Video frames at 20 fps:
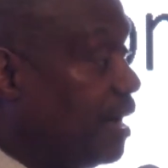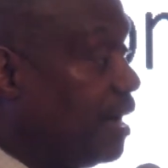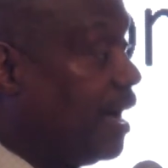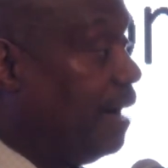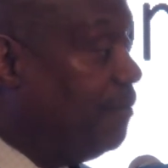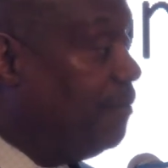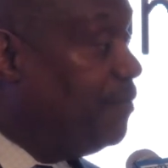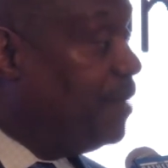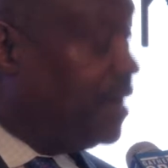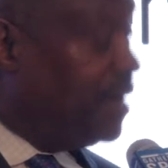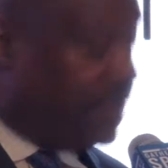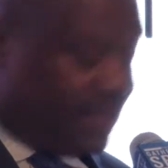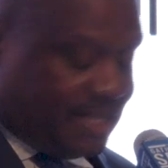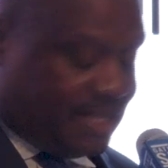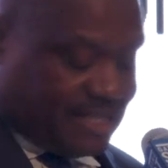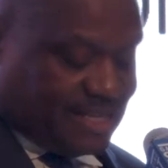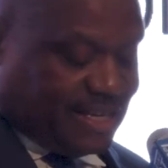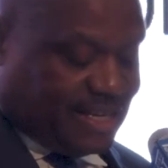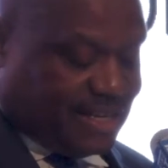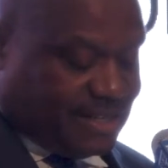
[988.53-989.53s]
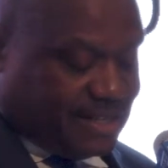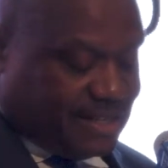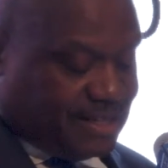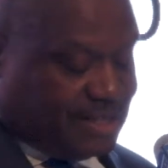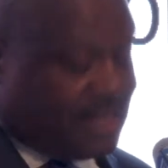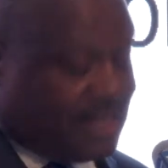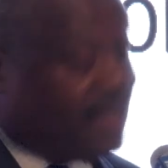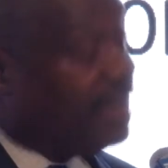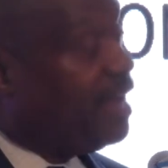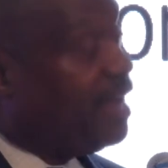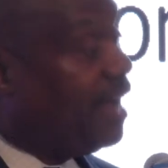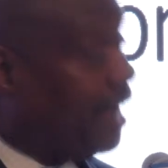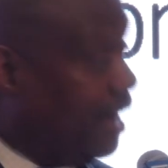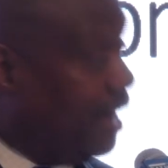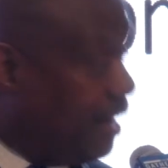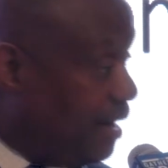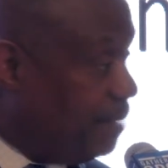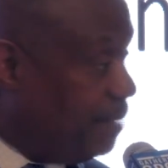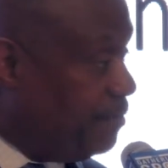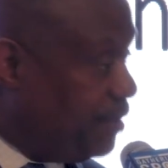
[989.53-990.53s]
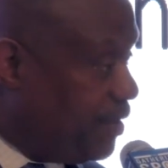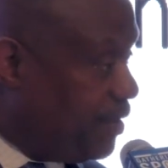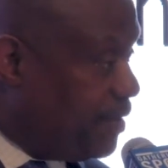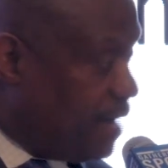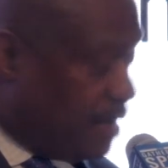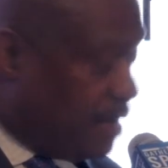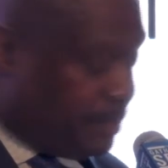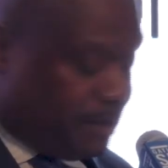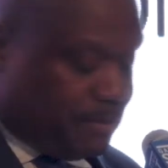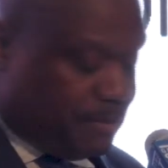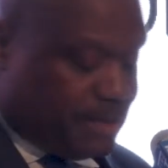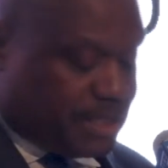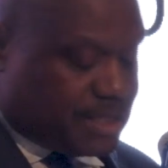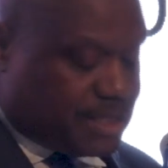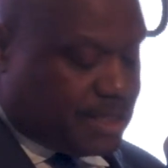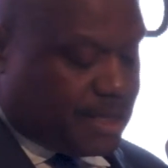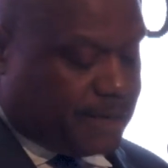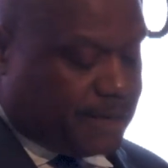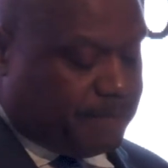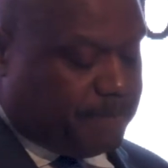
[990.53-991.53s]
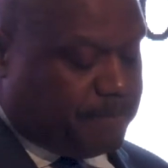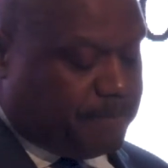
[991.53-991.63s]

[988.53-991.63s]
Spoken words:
I'm very excited and I'm very optimistic.